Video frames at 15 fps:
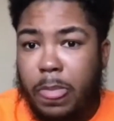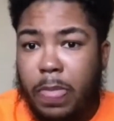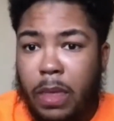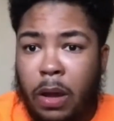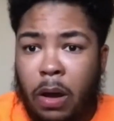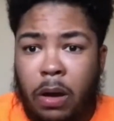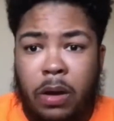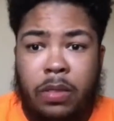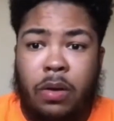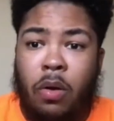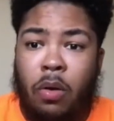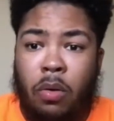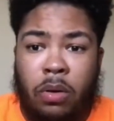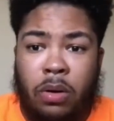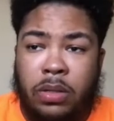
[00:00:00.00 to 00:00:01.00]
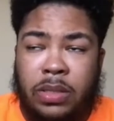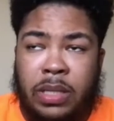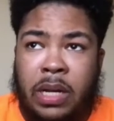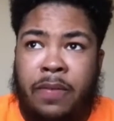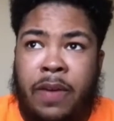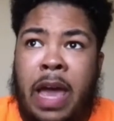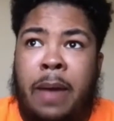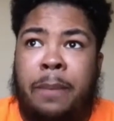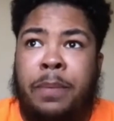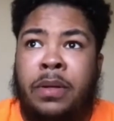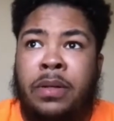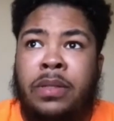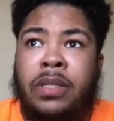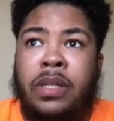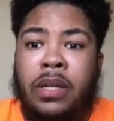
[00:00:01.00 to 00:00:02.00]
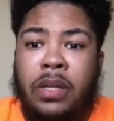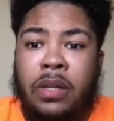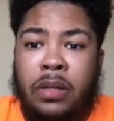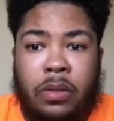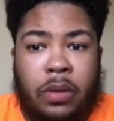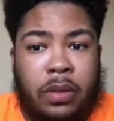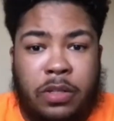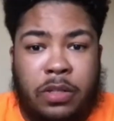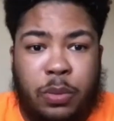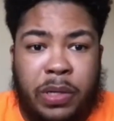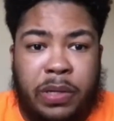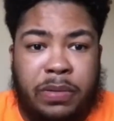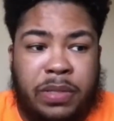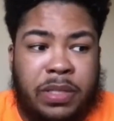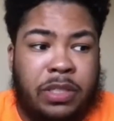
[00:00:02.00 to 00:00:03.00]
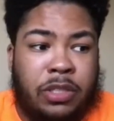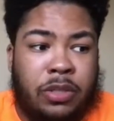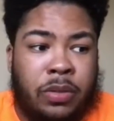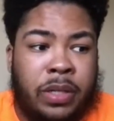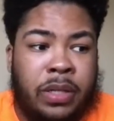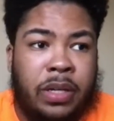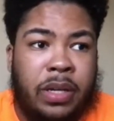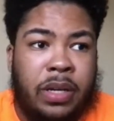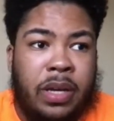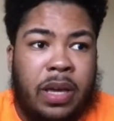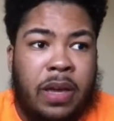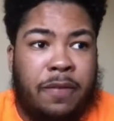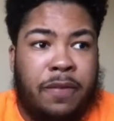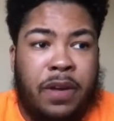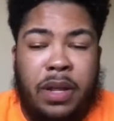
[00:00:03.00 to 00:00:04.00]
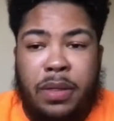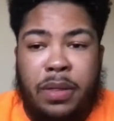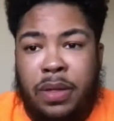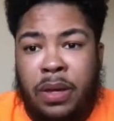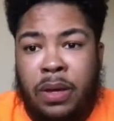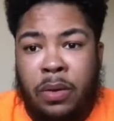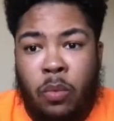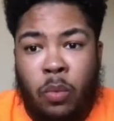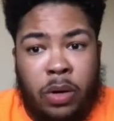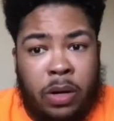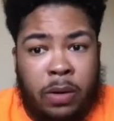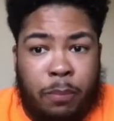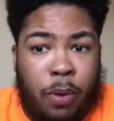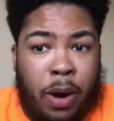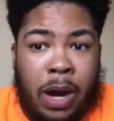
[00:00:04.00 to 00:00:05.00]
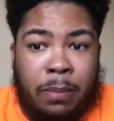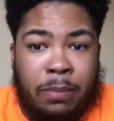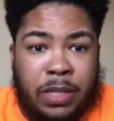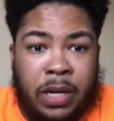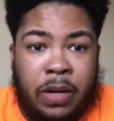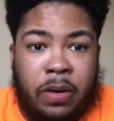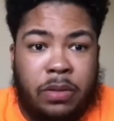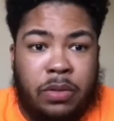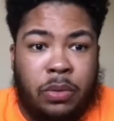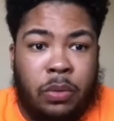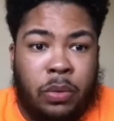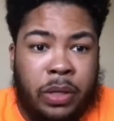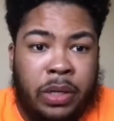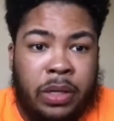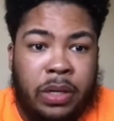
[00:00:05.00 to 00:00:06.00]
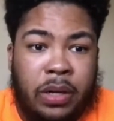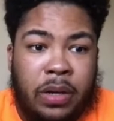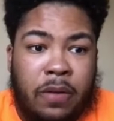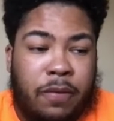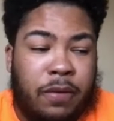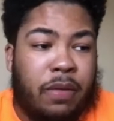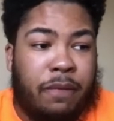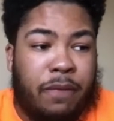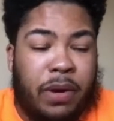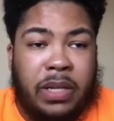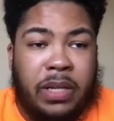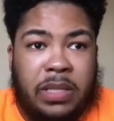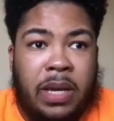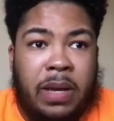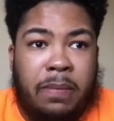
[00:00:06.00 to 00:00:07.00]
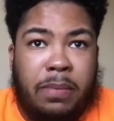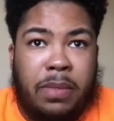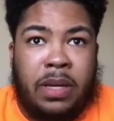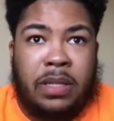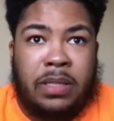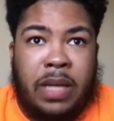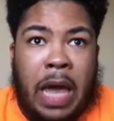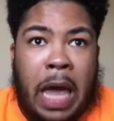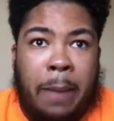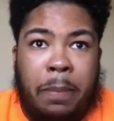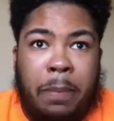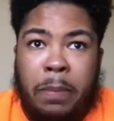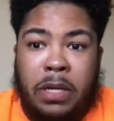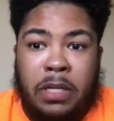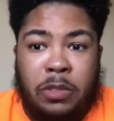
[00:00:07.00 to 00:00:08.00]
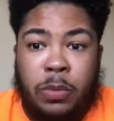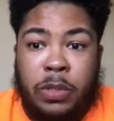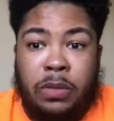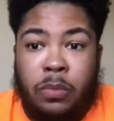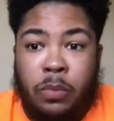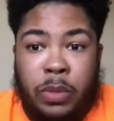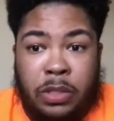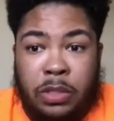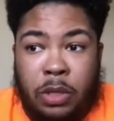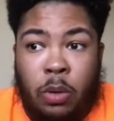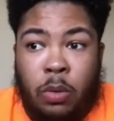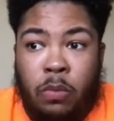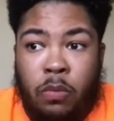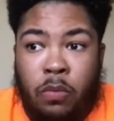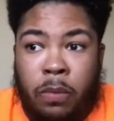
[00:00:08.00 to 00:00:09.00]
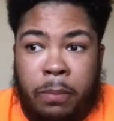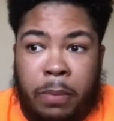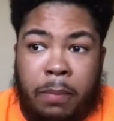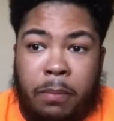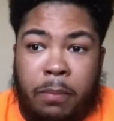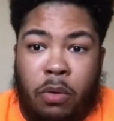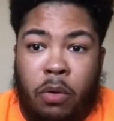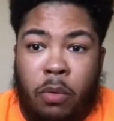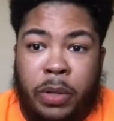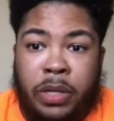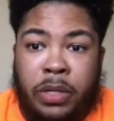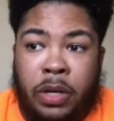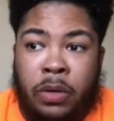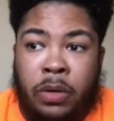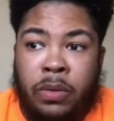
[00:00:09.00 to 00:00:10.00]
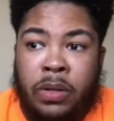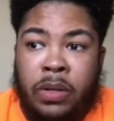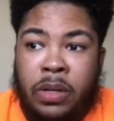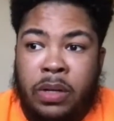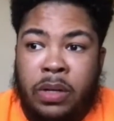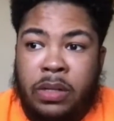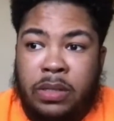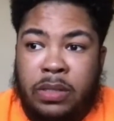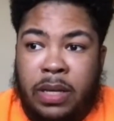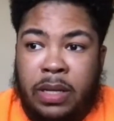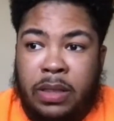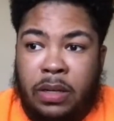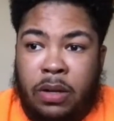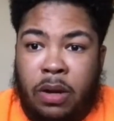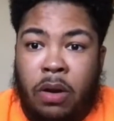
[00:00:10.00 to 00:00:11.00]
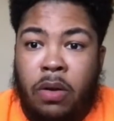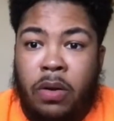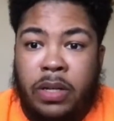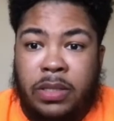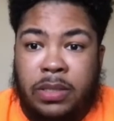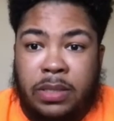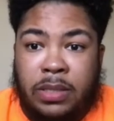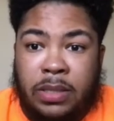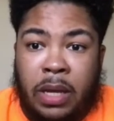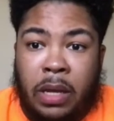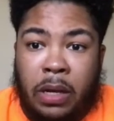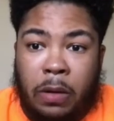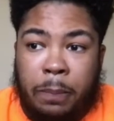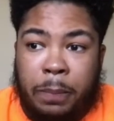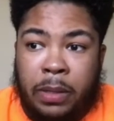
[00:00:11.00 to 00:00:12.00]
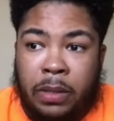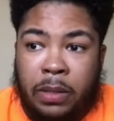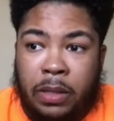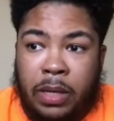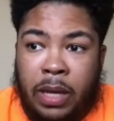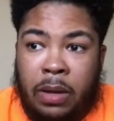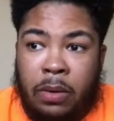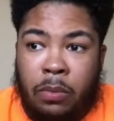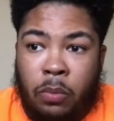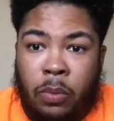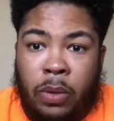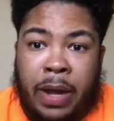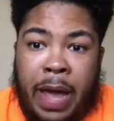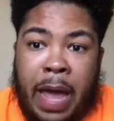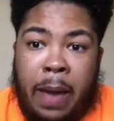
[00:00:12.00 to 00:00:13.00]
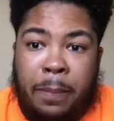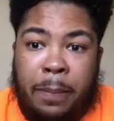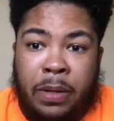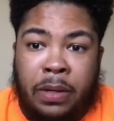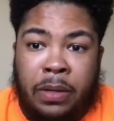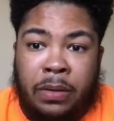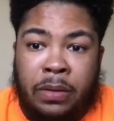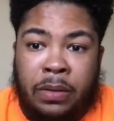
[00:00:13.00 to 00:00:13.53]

all of the horrors that have happened throughout the 20th century. If anything, we're in prime territory for the very same things to happen because we don't remember, or we don't take the courage to stand up and look at what happened and